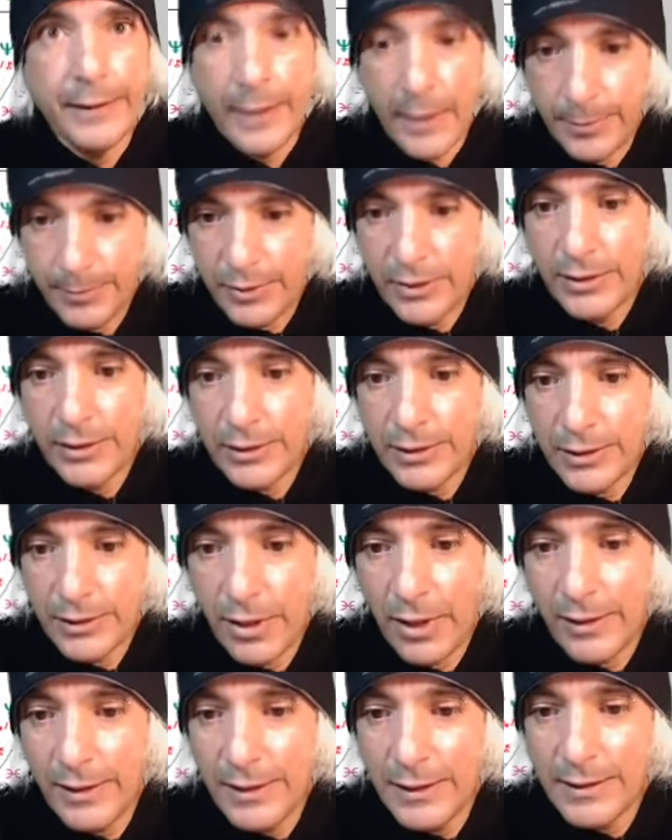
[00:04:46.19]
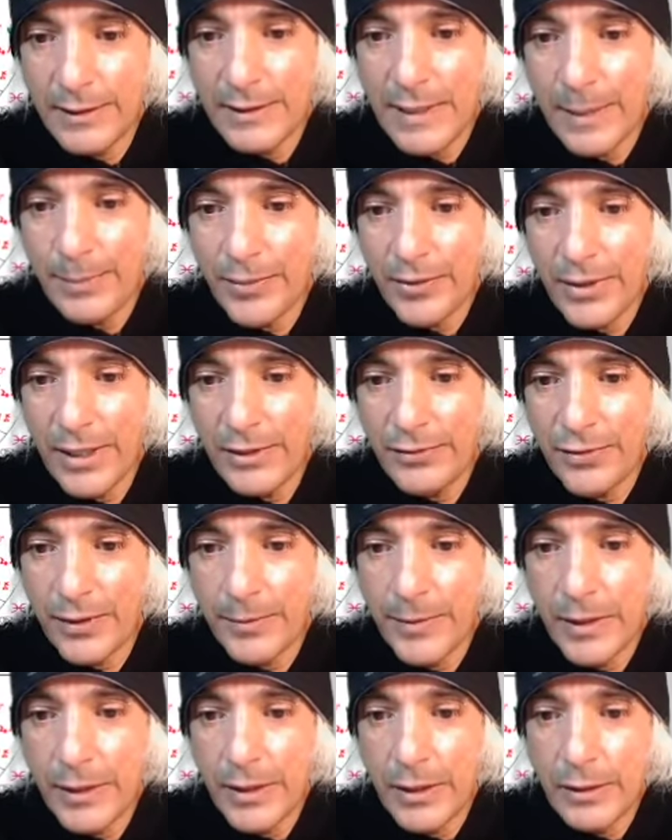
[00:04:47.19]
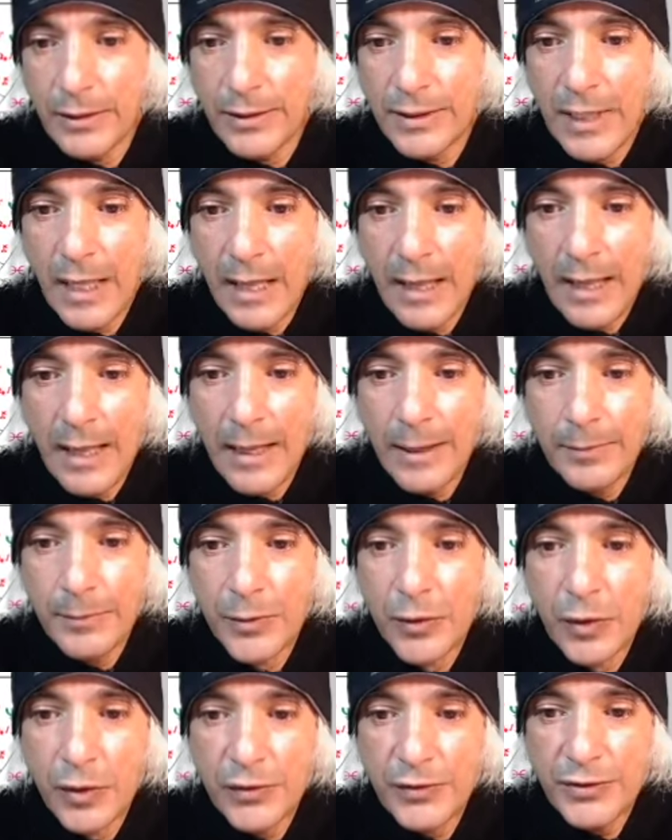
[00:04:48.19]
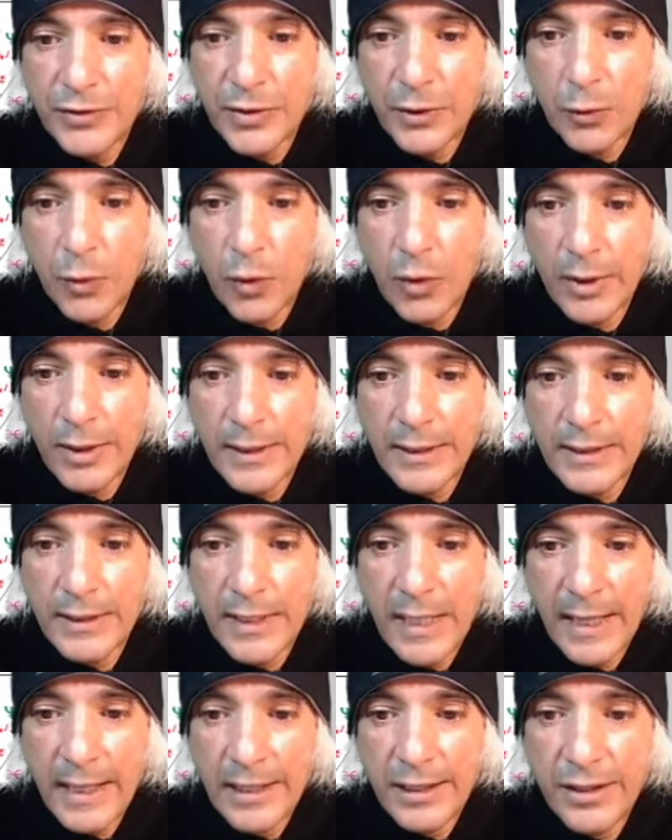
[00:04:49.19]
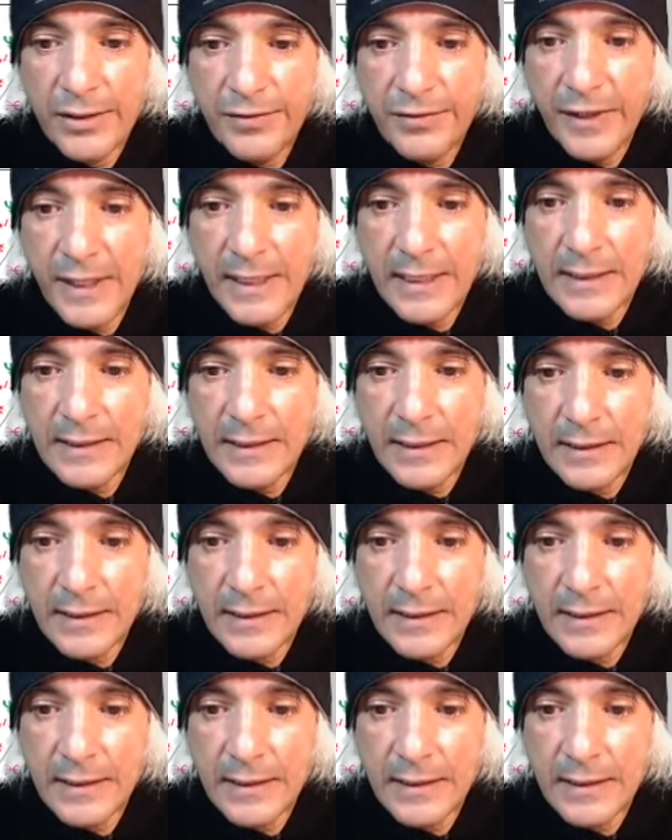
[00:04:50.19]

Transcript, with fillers: Okay, Pluto's starting to separate from the nodes and move towards the Venus.